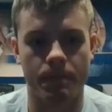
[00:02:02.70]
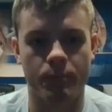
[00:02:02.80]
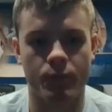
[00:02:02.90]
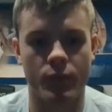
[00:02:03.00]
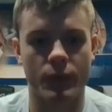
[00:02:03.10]

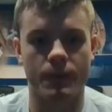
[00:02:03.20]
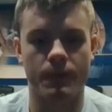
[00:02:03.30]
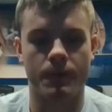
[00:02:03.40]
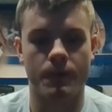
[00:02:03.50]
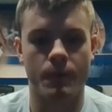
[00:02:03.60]
are those
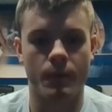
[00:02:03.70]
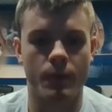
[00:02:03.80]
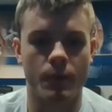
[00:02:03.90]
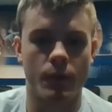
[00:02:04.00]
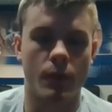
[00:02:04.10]
just things you
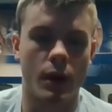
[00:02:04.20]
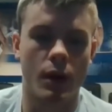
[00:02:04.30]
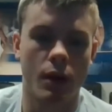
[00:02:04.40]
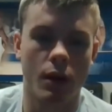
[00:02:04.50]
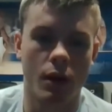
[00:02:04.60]
have to
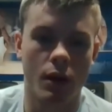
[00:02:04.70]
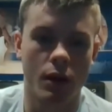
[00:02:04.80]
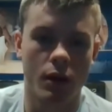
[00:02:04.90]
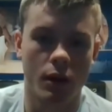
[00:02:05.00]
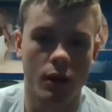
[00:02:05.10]
kind of go
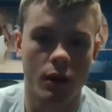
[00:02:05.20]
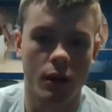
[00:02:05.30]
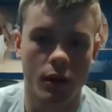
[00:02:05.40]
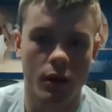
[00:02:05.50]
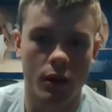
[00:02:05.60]
through
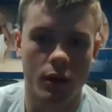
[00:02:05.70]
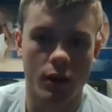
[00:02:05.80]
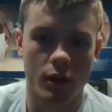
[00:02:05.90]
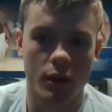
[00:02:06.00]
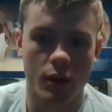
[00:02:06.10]
yourself and work
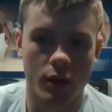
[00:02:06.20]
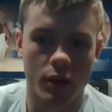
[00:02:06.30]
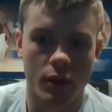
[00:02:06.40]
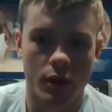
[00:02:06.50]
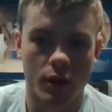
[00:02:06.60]
through?
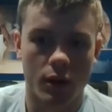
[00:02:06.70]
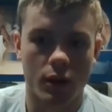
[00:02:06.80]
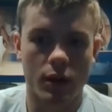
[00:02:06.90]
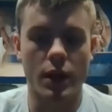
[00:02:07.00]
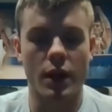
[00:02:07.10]

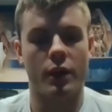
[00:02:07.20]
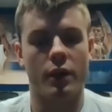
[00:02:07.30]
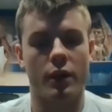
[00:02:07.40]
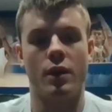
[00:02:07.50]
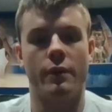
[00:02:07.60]
Yeah,
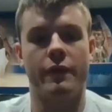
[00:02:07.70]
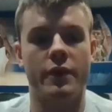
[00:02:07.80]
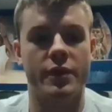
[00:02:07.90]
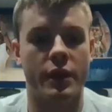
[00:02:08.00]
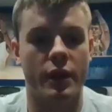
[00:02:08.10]
um, if
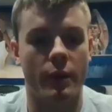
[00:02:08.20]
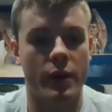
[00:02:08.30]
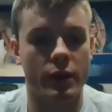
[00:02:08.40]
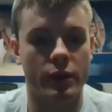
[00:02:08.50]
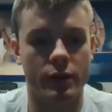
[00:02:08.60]
there's anything, I
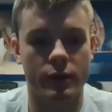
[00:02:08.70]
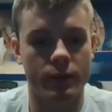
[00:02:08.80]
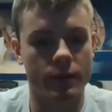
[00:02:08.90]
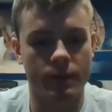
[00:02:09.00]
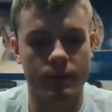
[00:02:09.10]
mean,
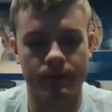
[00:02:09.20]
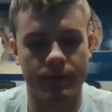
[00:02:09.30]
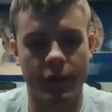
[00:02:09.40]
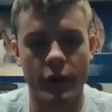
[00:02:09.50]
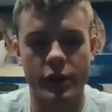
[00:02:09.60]

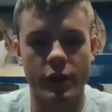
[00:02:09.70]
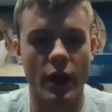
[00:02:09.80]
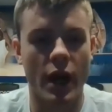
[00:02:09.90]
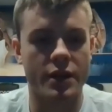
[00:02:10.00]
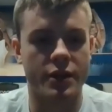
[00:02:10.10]
first-year
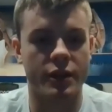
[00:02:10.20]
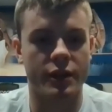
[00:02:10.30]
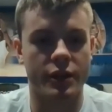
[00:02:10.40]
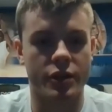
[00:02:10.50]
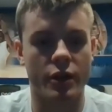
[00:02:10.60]
guys
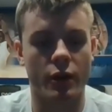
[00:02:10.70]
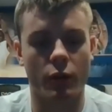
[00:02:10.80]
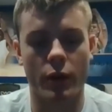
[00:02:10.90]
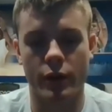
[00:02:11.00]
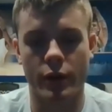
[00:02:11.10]
just in general,
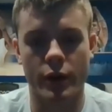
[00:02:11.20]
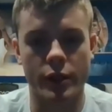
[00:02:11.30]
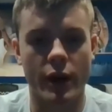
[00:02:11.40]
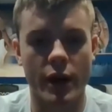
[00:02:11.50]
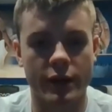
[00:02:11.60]
whether you're a
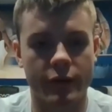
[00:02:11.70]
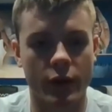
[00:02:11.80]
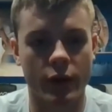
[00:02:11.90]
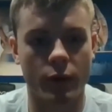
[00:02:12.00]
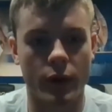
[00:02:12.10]

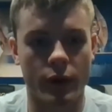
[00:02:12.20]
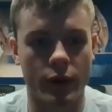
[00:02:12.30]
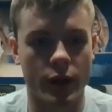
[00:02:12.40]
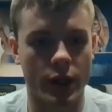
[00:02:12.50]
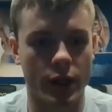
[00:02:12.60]
transfer, whether
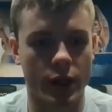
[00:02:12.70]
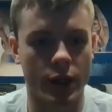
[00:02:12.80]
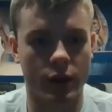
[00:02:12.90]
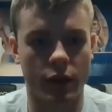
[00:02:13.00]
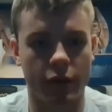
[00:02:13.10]
you're a,
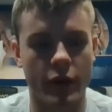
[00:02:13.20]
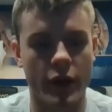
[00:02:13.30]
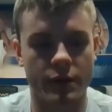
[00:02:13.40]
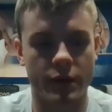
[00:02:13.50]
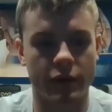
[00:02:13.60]
you know, a
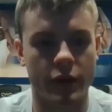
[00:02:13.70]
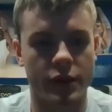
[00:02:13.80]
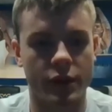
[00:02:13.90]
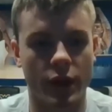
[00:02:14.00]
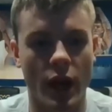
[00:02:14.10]
freshman, a
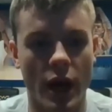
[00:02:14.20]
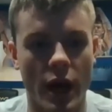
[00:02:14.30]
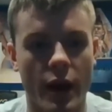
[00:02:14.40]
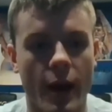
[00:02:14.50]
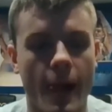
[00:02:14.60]
first-year
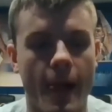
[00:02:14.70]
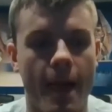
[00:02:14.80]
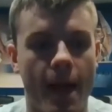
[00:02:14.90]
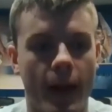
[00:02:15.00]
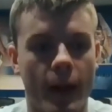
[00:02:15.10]
guy
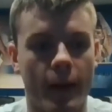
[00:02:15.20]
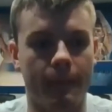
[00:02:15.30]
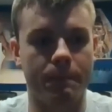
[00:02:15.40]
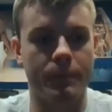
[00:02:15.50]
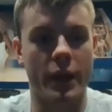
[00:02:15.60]

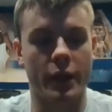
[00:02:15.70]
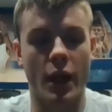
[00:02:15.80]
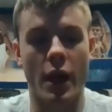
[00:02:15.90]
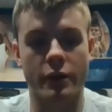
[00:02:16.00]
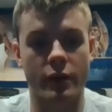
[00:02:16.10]
um, at the
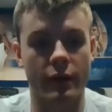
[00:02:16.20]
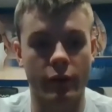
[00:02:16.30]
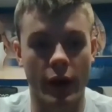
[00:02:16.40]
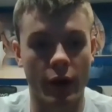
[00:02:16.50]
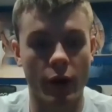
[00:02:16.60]
college
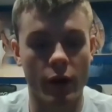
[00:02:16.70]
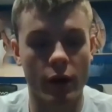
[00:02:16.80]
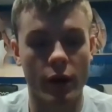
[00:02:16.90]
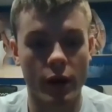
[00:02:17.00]
level at all,